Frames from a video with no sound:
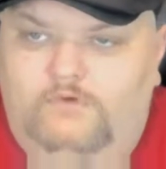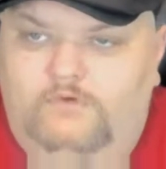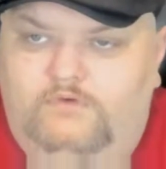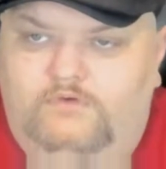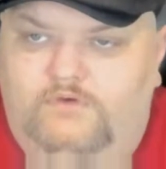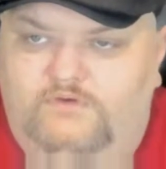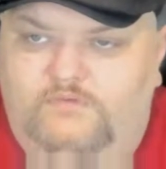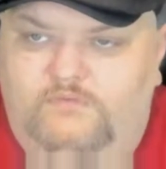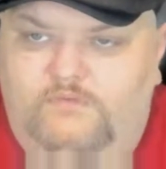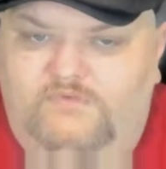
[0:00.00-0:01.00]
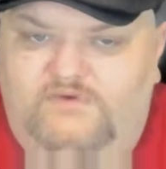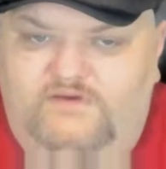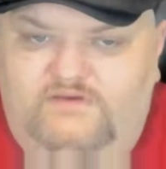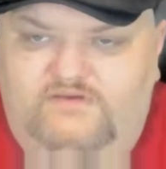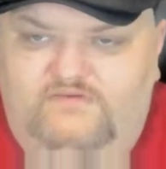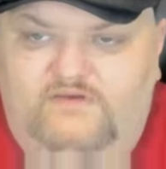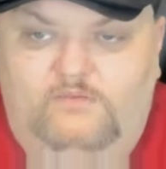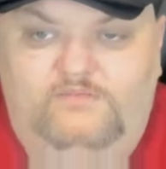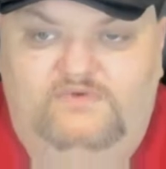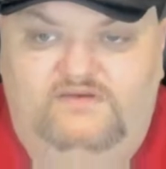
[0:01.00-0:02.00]
You know you want me to get
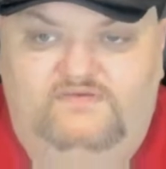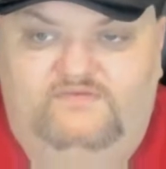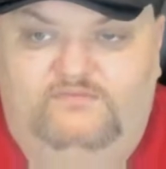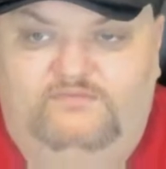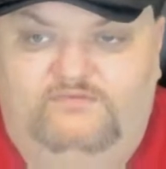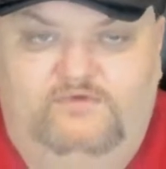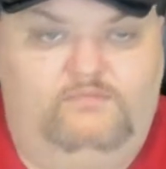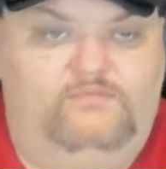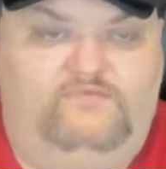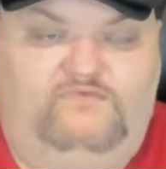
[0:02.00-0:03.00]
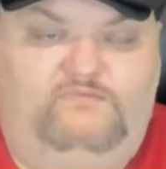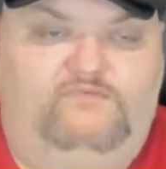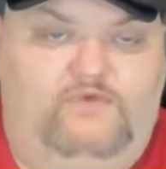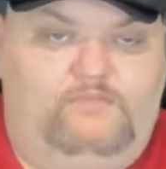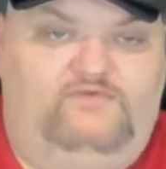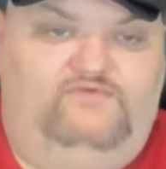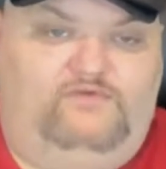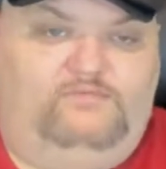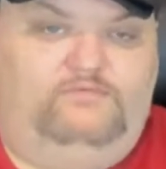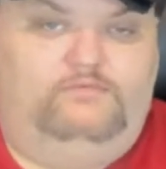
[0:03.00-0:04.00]
in some drama
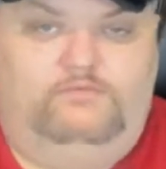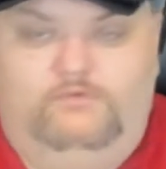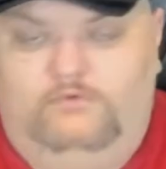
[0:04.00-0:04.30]
trouble?